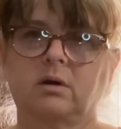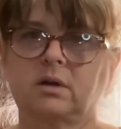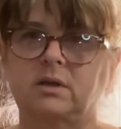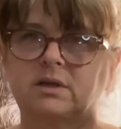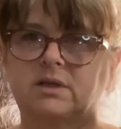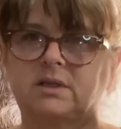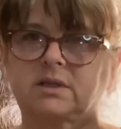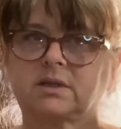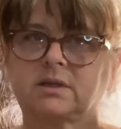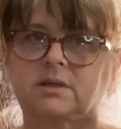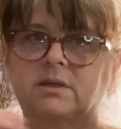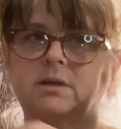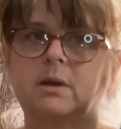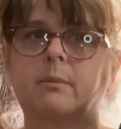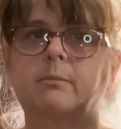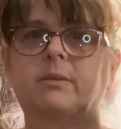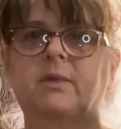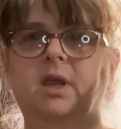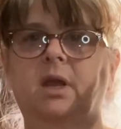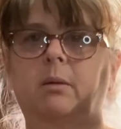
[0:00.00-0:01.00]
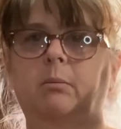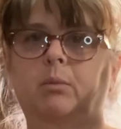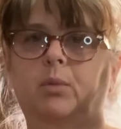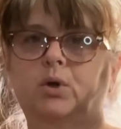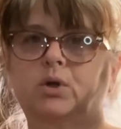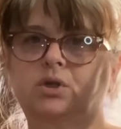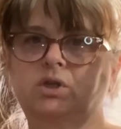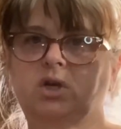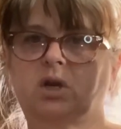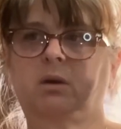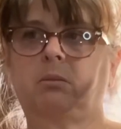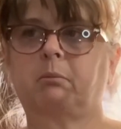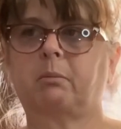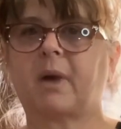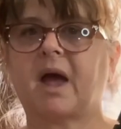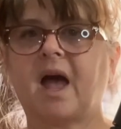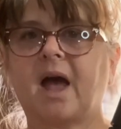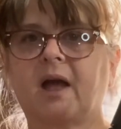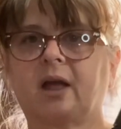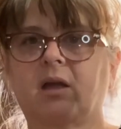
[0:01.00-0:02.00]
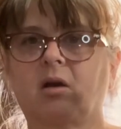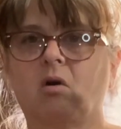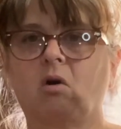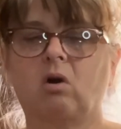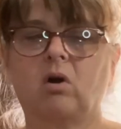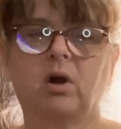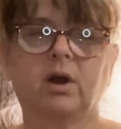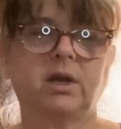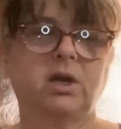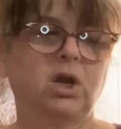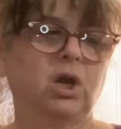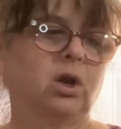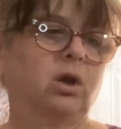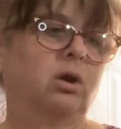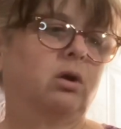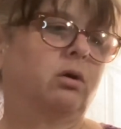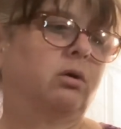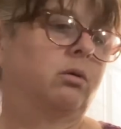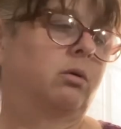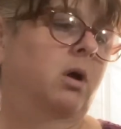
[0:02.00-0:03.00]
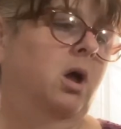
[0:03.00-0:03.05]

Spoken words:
something pushing back on you.